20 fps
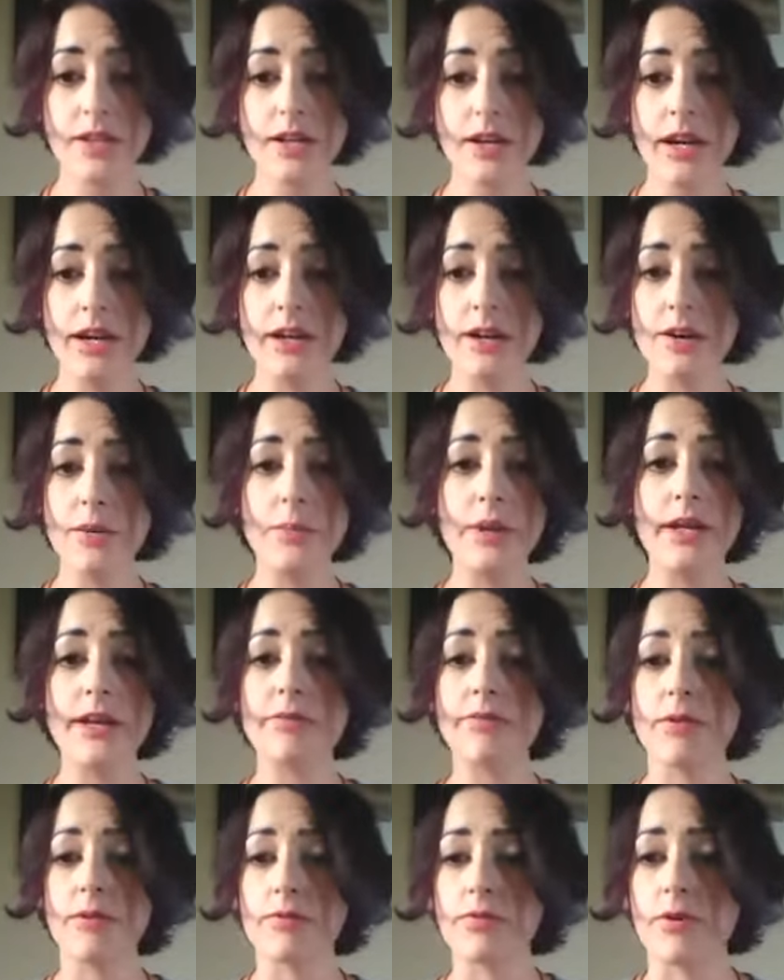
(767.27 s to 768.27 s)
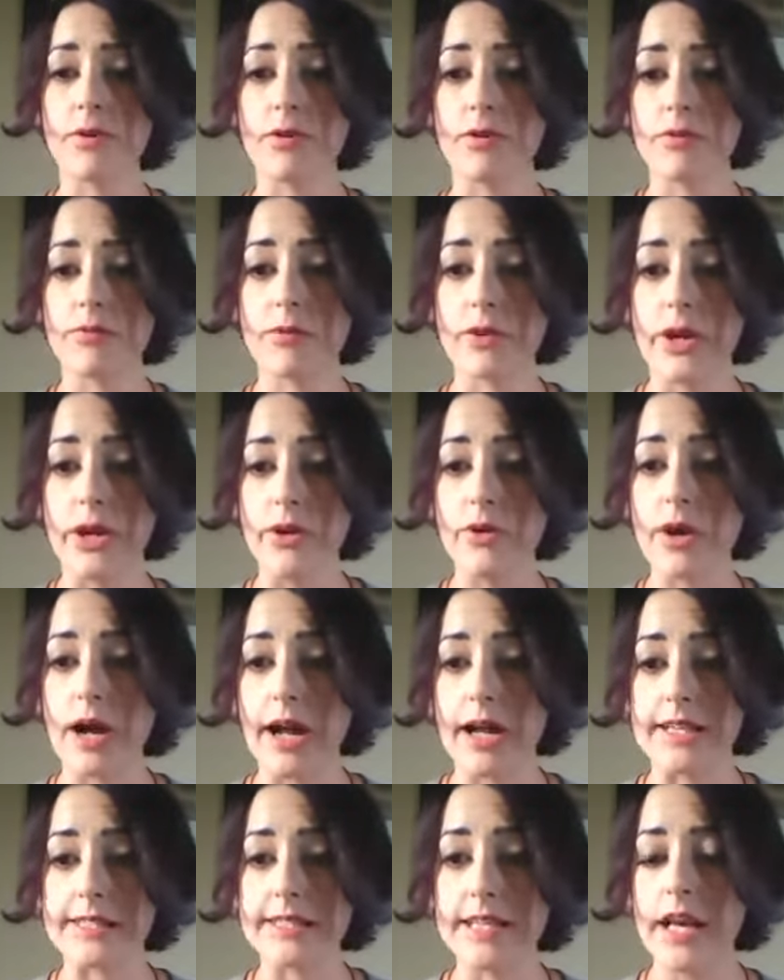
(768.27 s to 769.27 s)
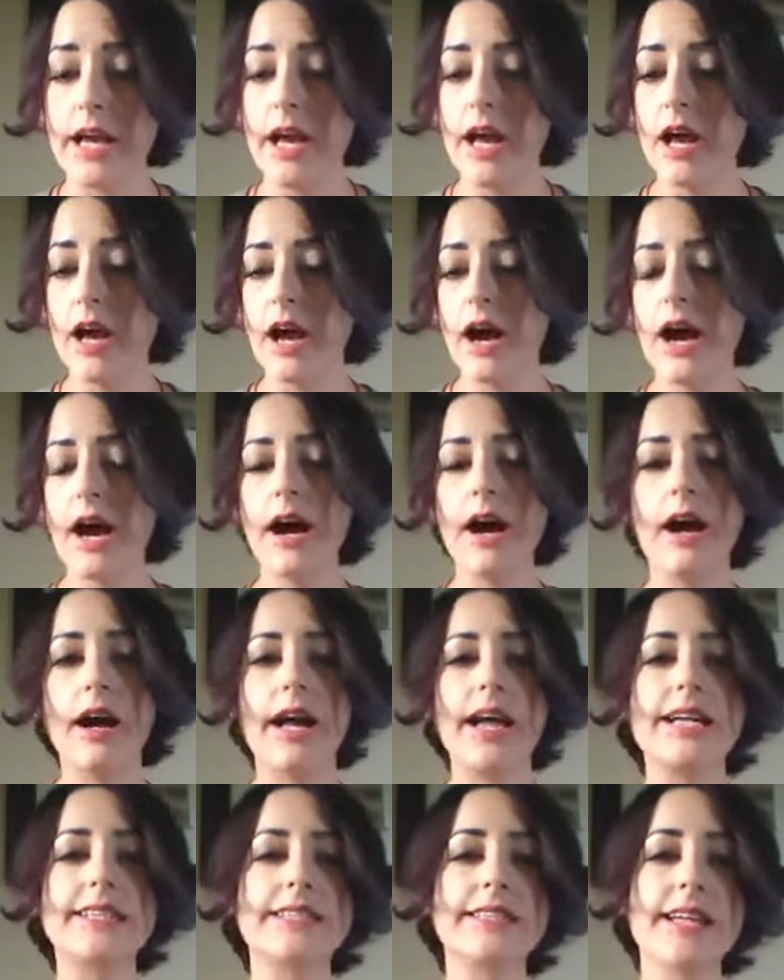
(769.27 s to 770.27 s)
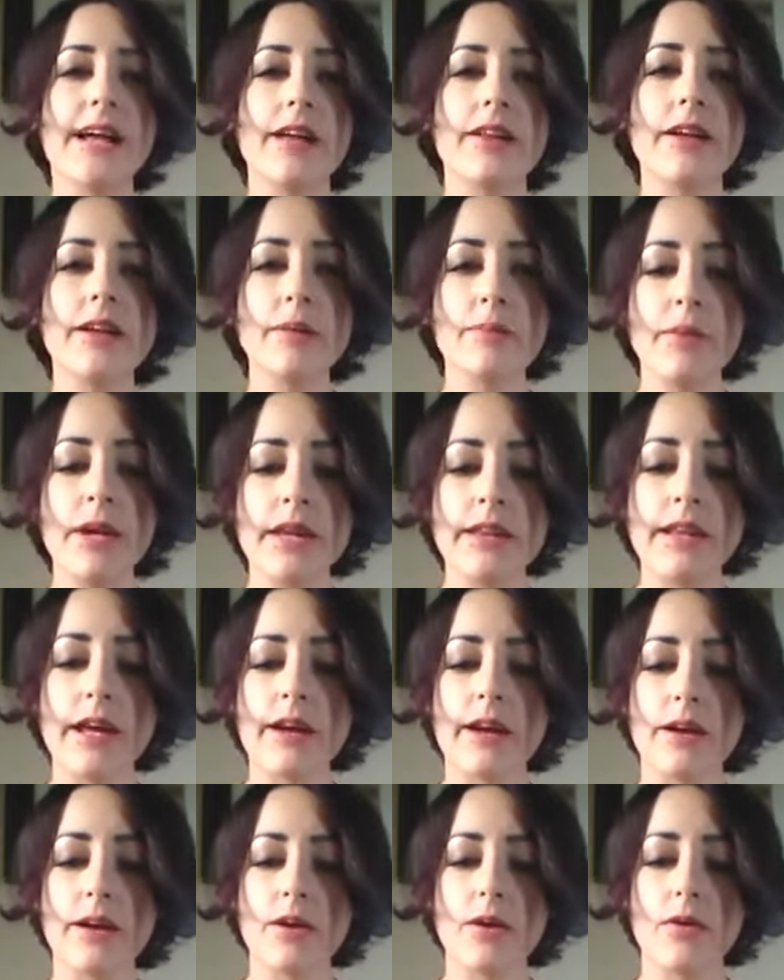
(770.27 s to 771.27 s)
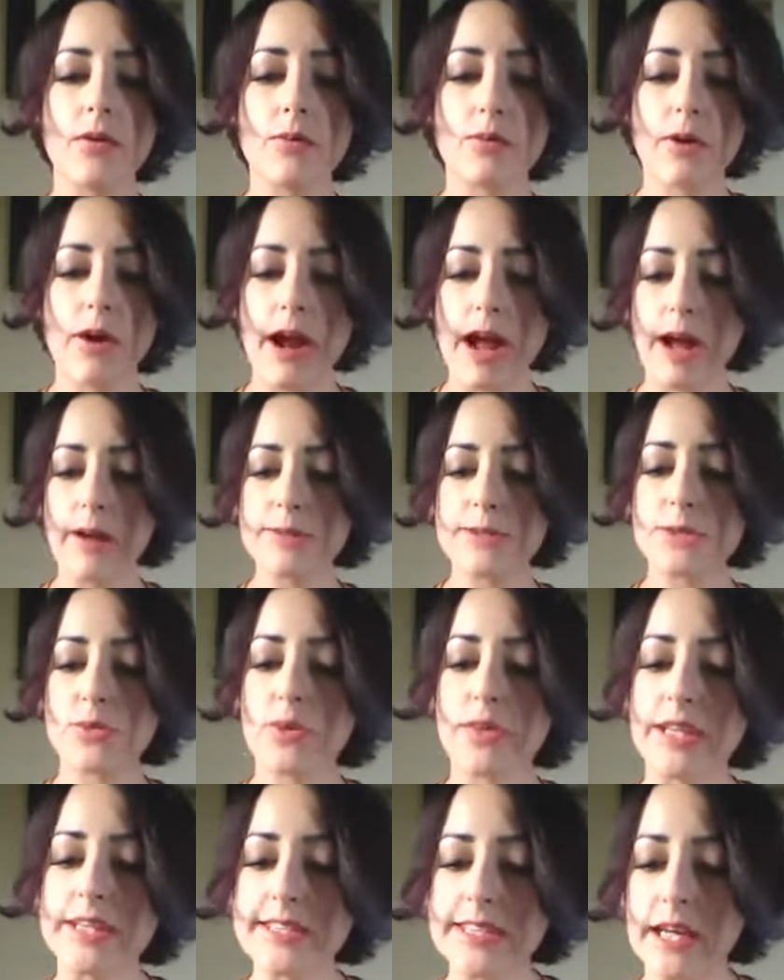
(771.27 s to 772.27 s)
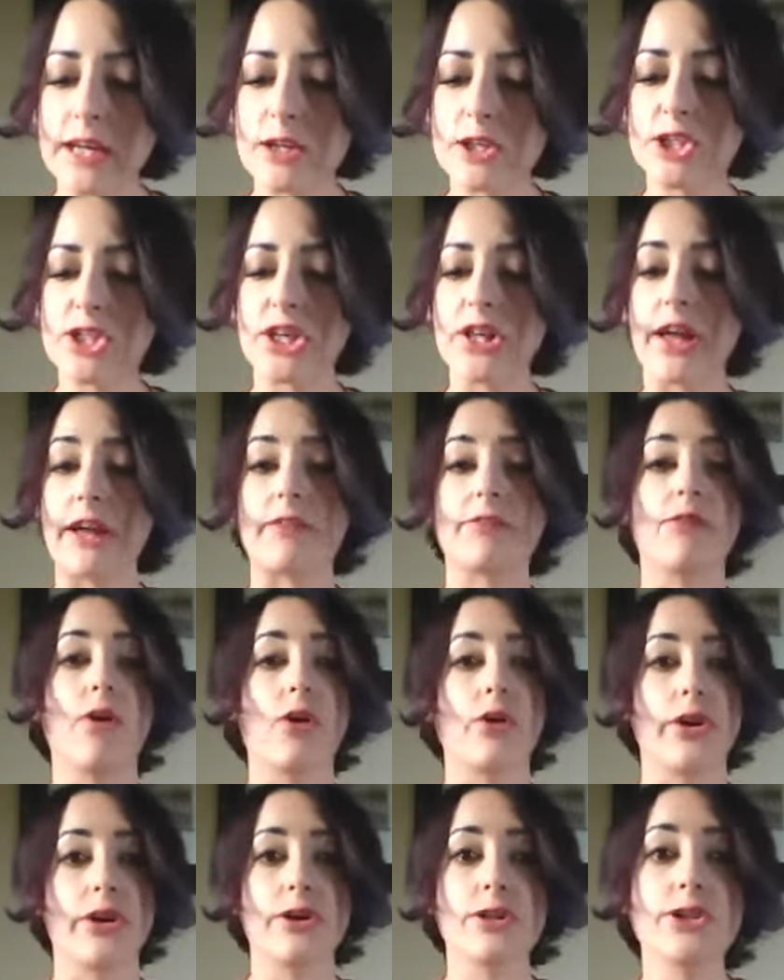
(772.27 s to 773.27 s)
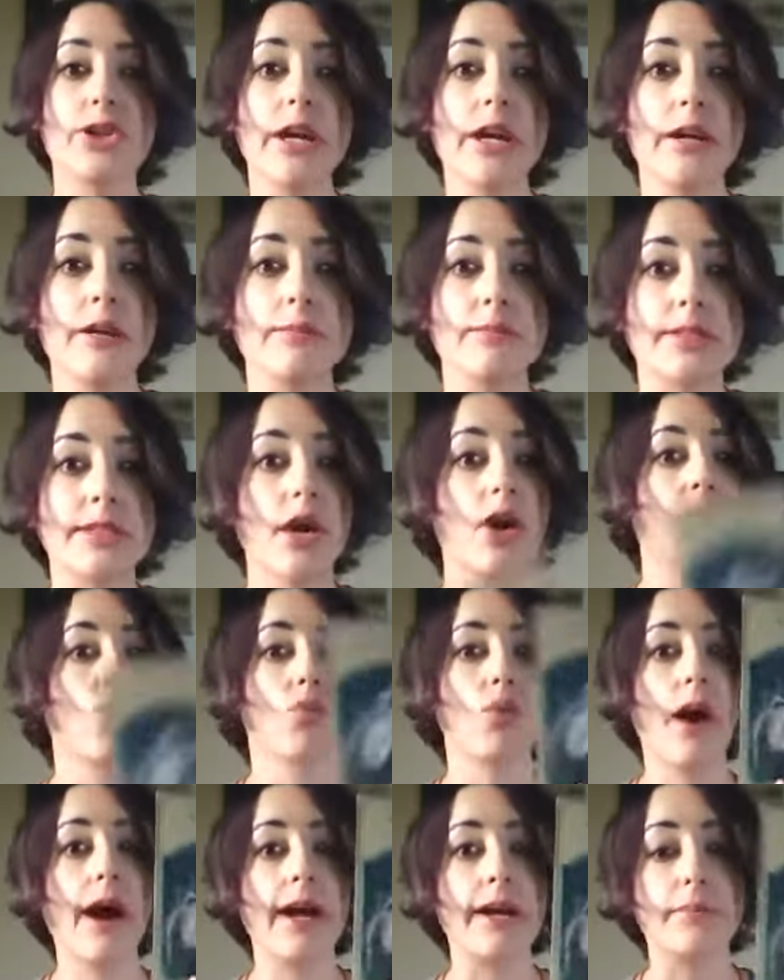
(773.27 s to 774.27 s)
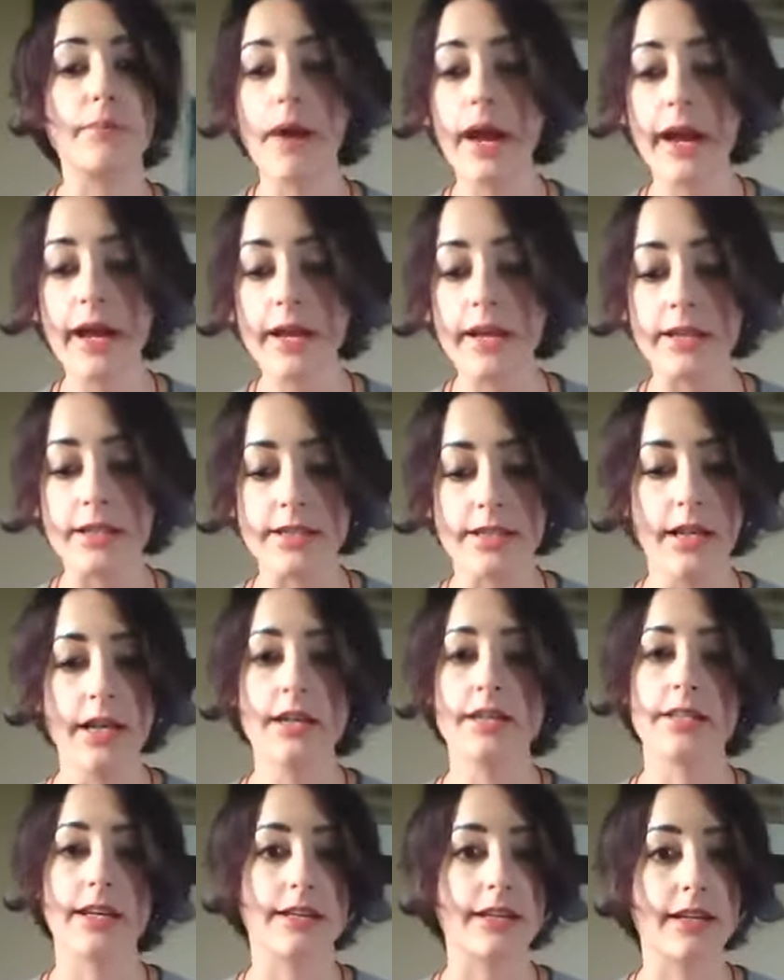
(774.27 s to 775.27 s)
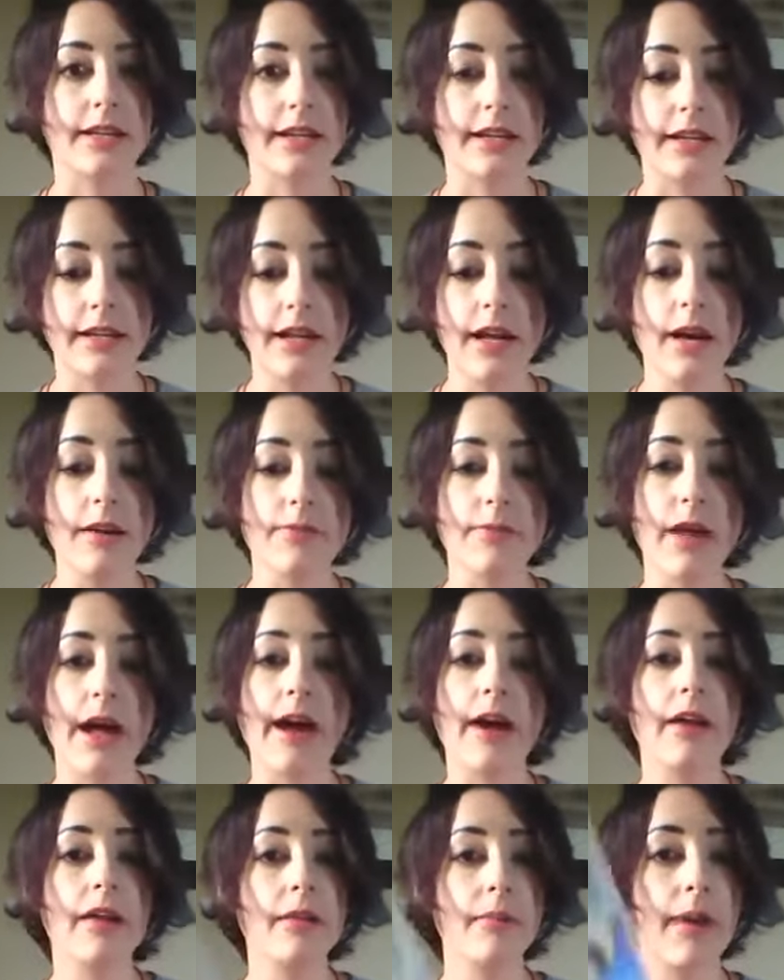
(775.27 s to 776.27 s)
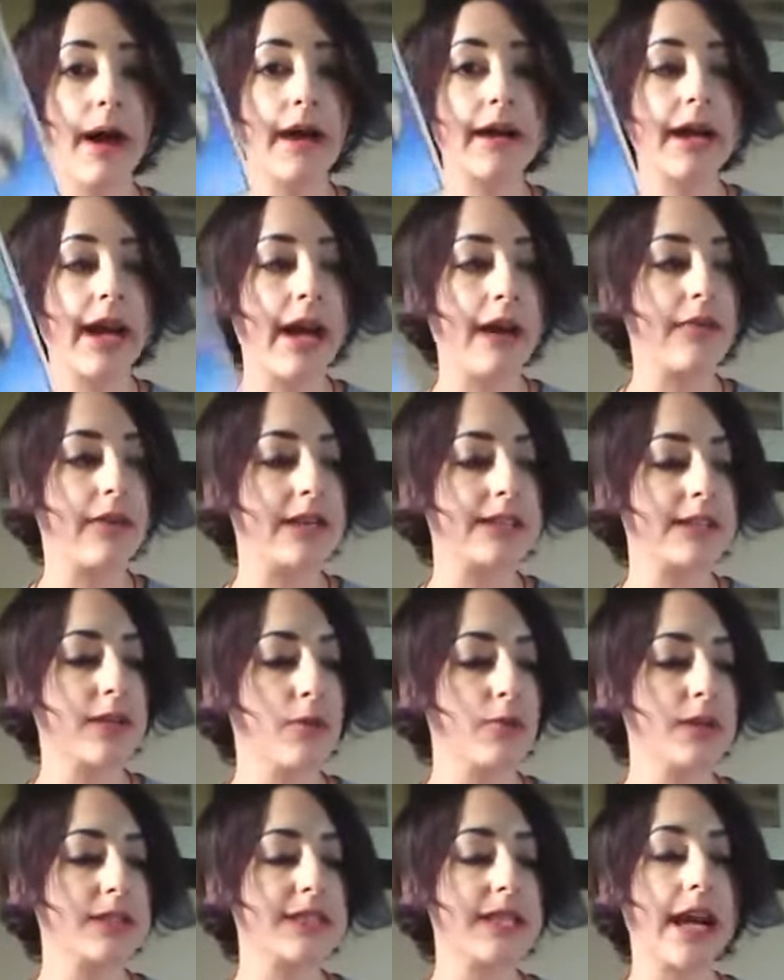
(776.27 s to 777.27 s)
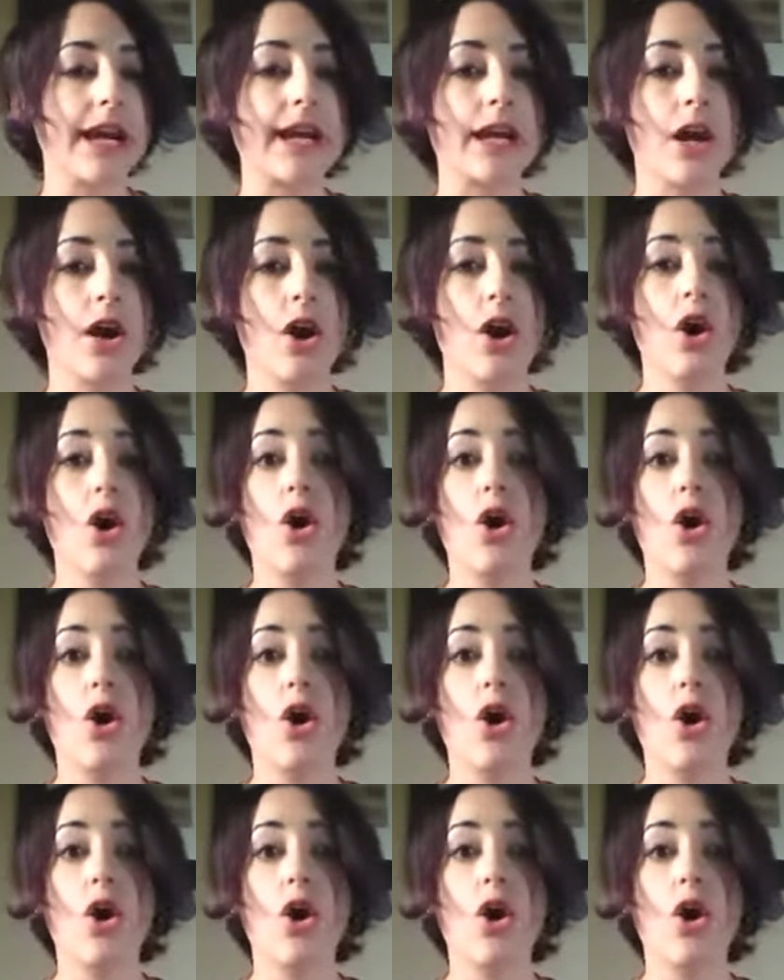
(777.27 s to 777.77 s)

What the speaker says: and it'll be different for you guys, it's telling me that perhaps with this energy, like follow your dreams, write, paint, fly out of the Batcave, it's almost like